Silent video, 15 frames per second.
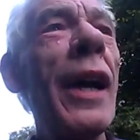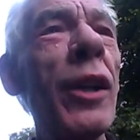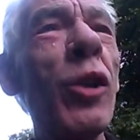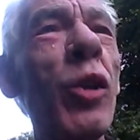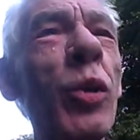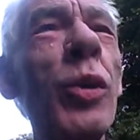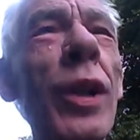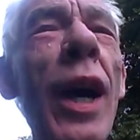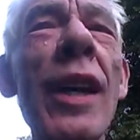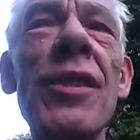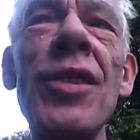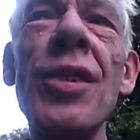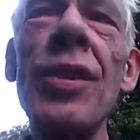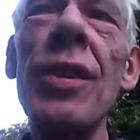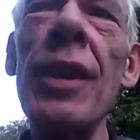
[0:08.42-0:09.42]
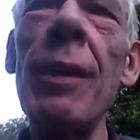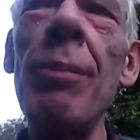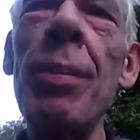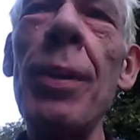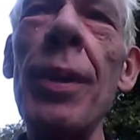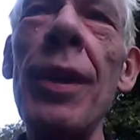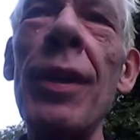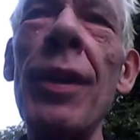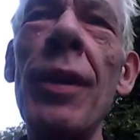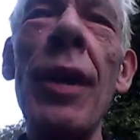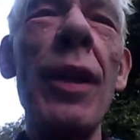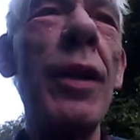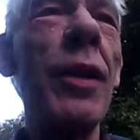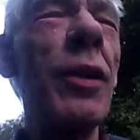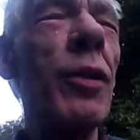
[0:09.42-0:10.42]
Had a good night's sleep in the
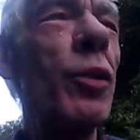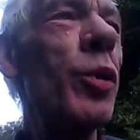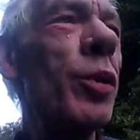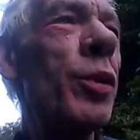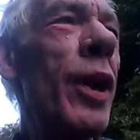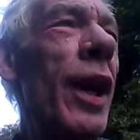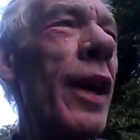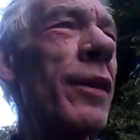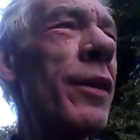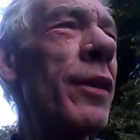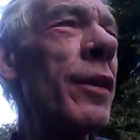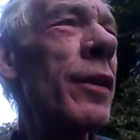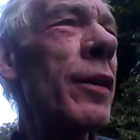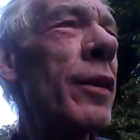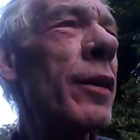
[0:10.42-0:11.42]
new tent.